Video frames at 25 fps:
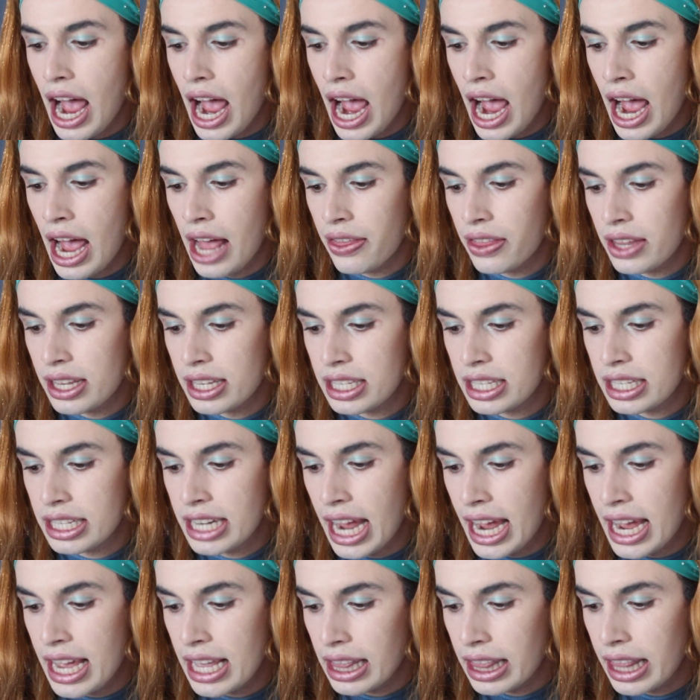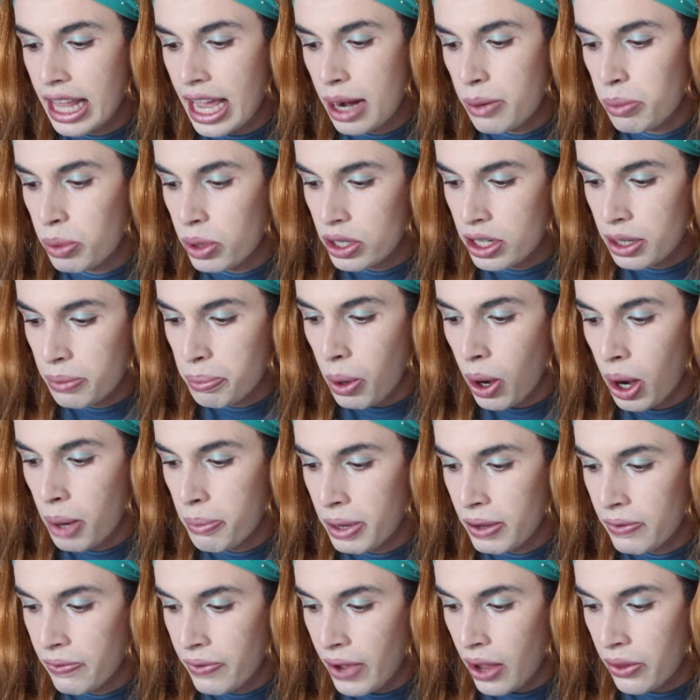And the State Labor
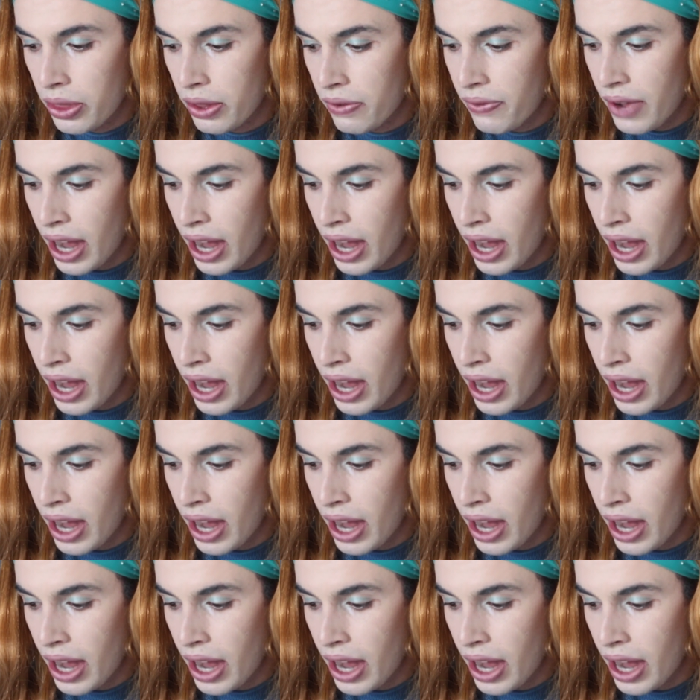Department found the